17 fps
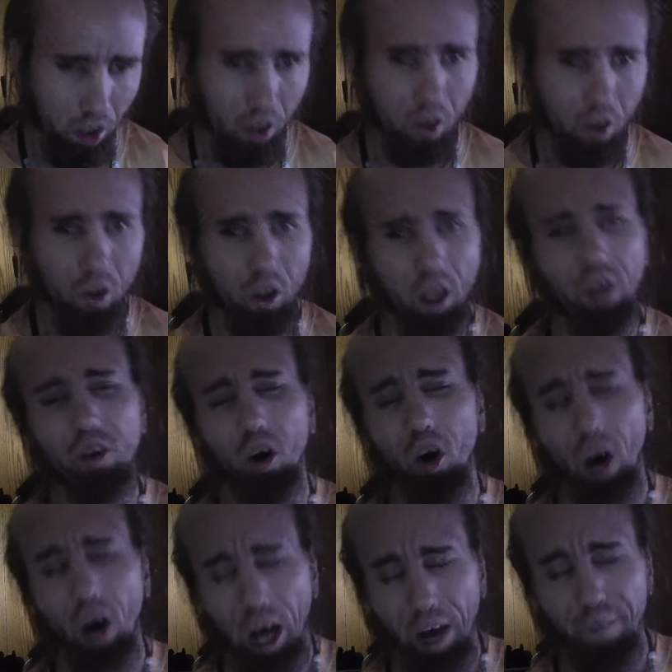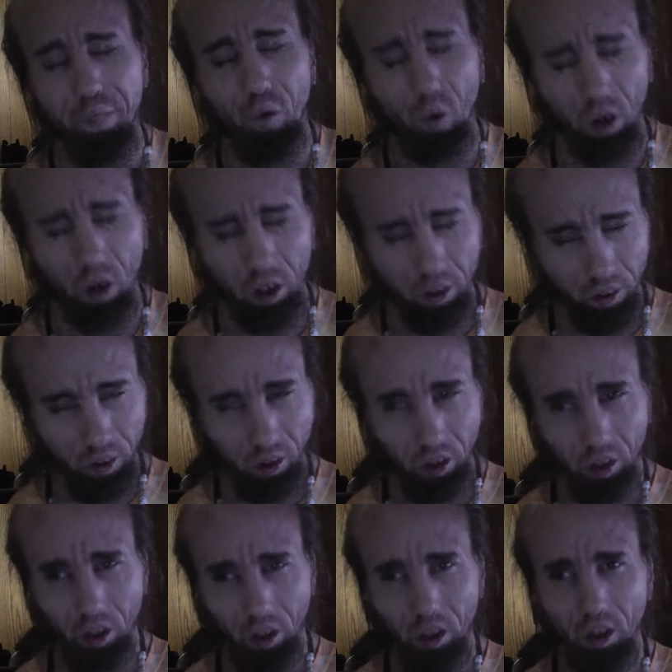It's a lot more.
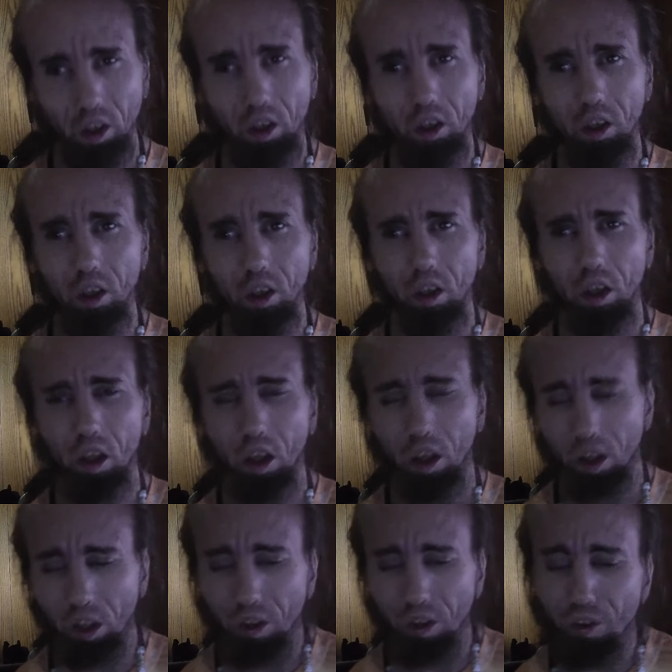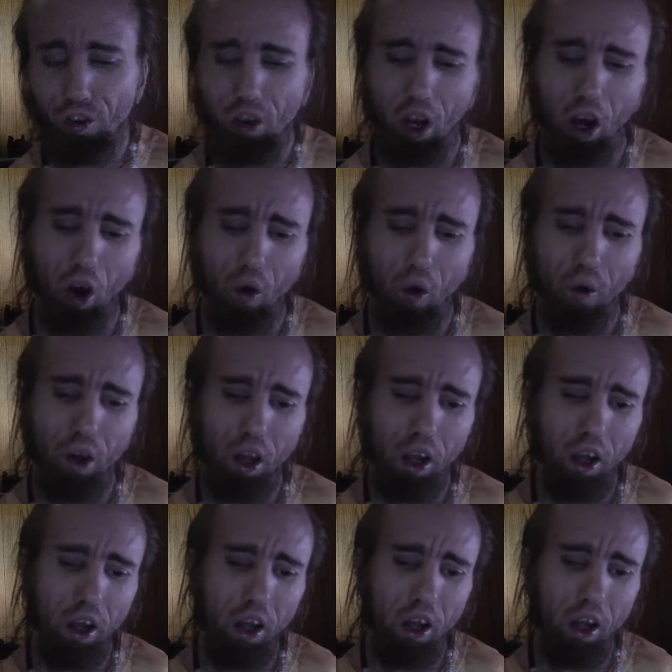So,
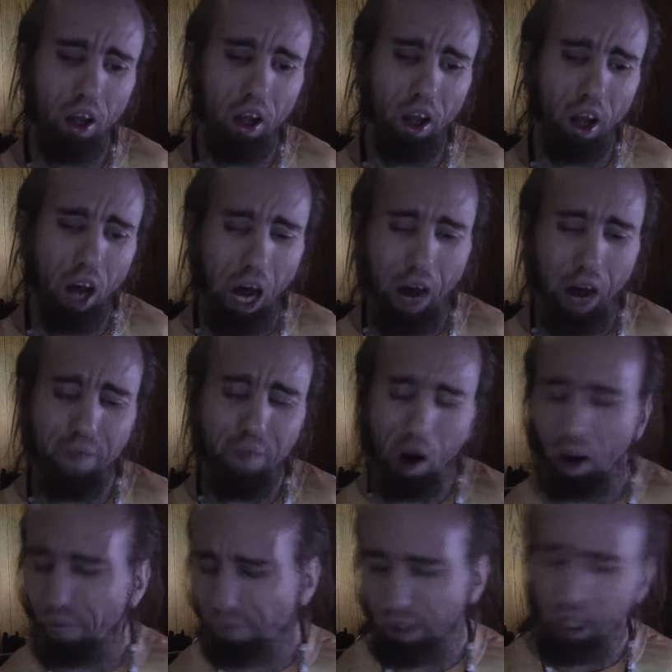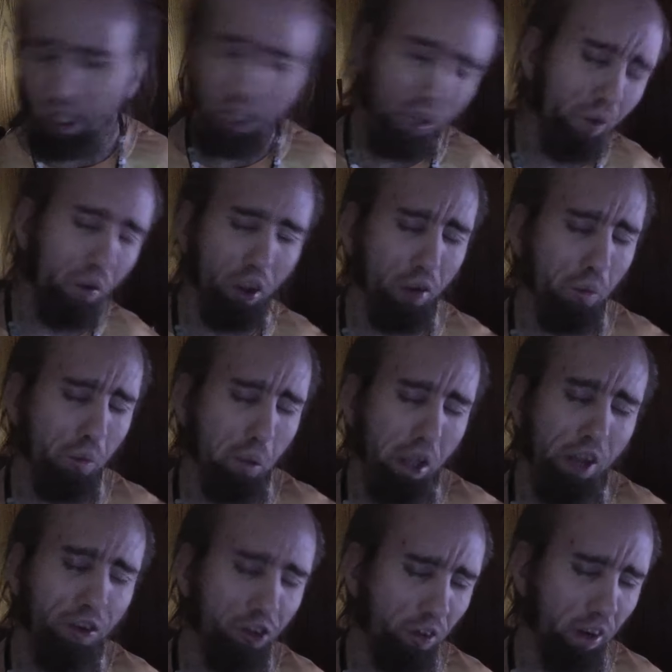I'm offering you this
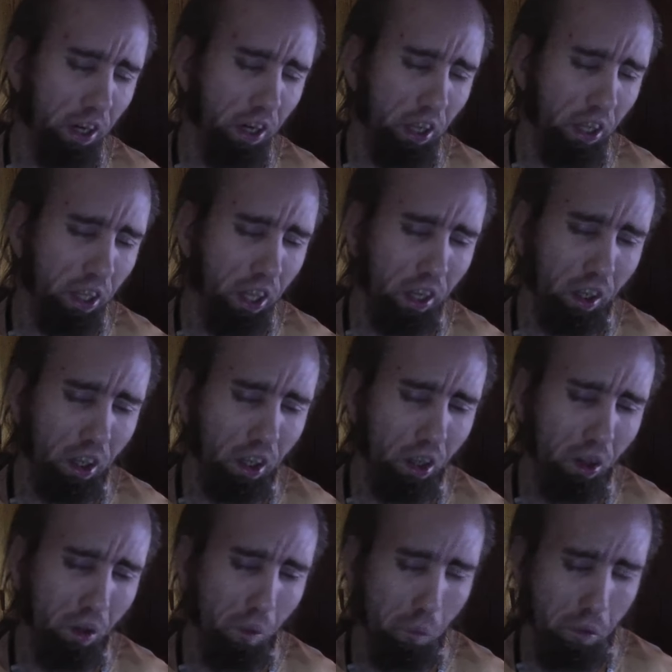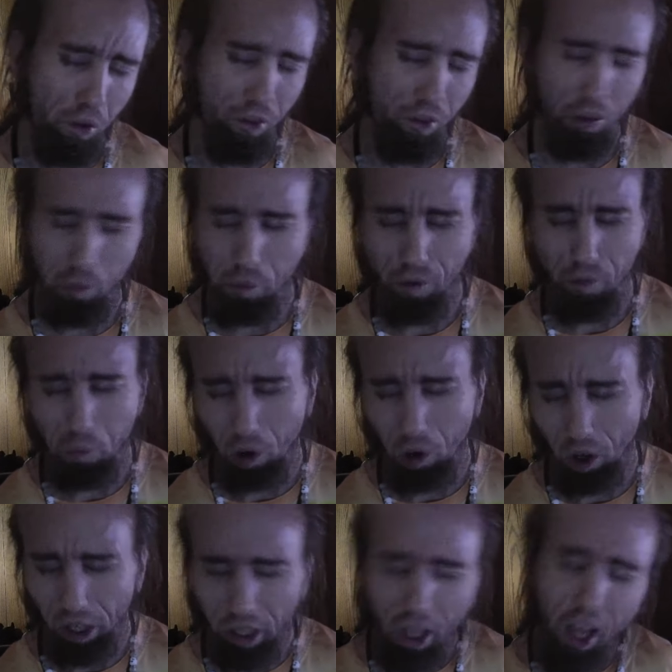peace treaty, Nick, Music Biz
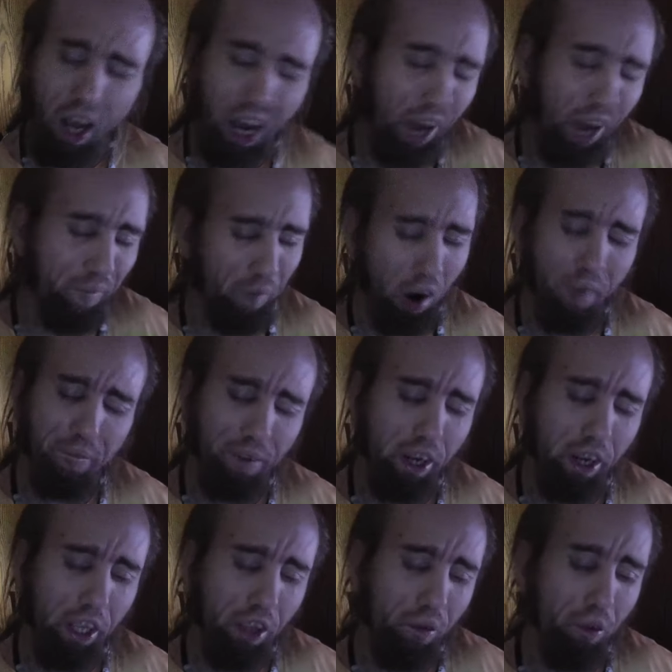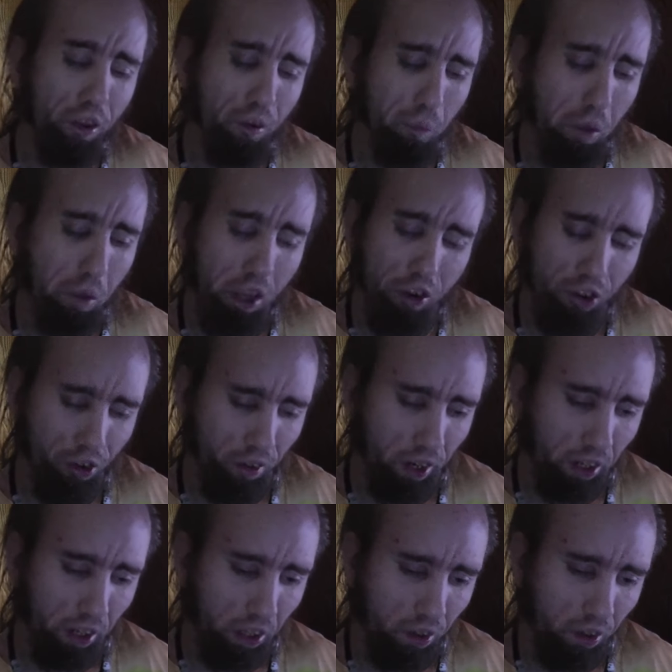Marty. I'm offering you this peace treaty.